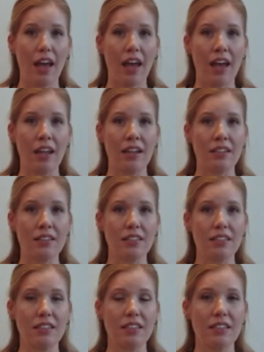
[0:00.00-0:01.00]
And,
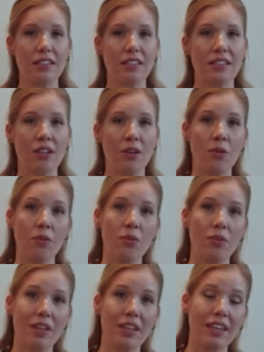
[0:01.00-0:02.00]
you know,
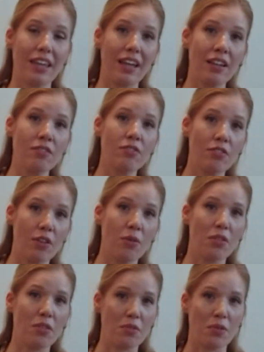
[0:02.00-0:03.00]
it can
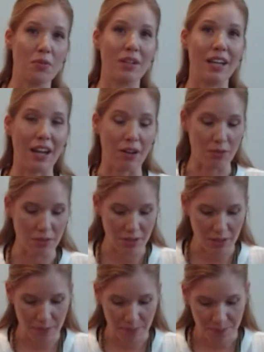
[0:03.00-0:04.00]
flow through and
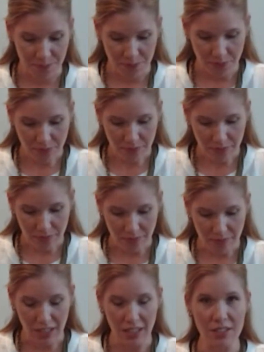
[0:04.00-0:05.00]
out.
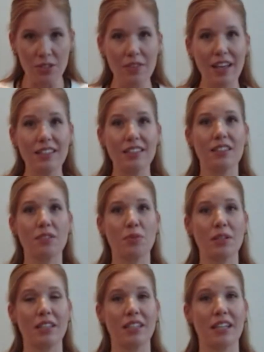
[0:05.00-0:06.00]
And so that's the
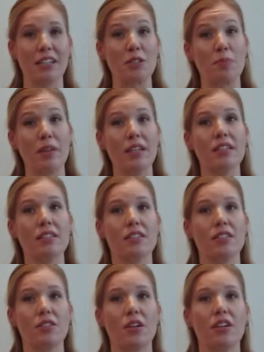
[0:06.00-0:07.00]
really the next piece
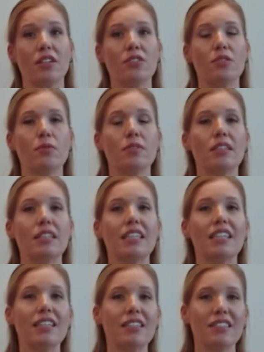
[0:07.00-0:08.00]
is starting to
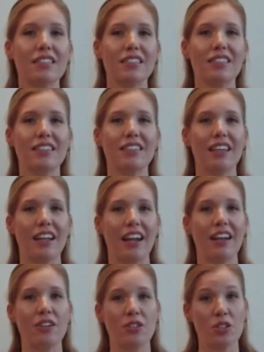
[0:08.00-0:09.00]
release that
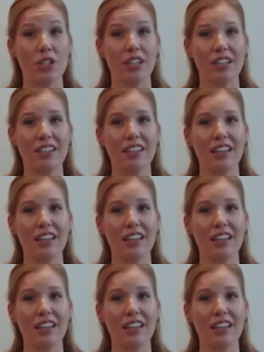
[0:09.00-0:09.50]
energy.